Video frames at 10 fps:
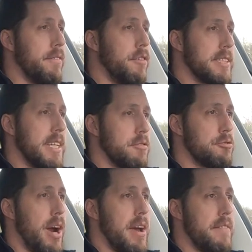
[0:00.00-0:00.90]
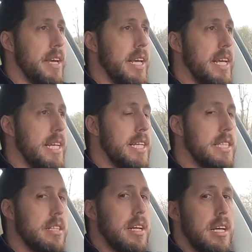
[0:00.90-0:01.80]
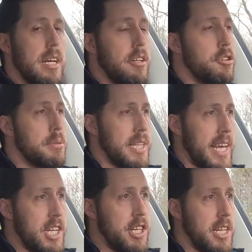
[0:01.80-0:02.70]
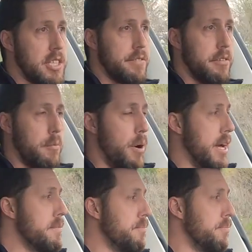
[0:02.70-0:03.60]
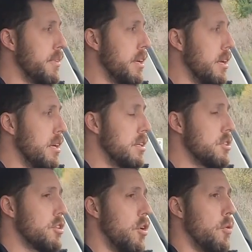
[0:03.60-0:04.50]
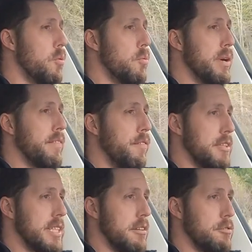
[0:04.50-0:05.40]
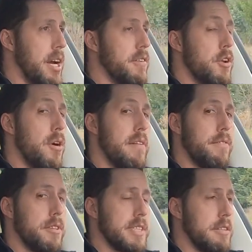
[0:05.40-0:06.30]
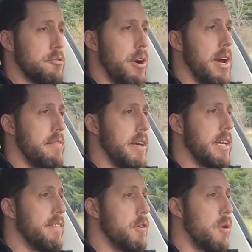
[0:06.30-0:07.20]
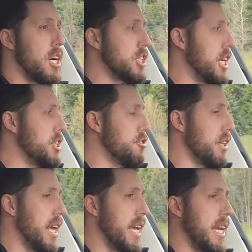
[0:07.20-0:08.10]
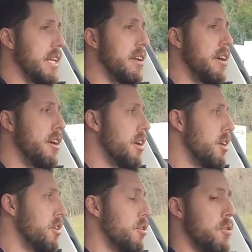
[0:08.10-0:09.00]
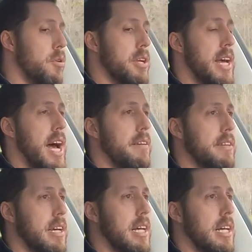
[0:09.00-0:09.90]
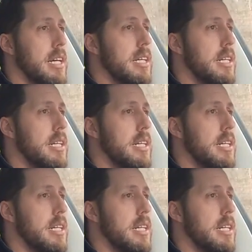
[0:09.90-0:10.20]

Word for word: and full self-driving is in terms of lane changes for one. So with full self-driving, if you don't have full self-driving, if you want to change your lane, you're going to have to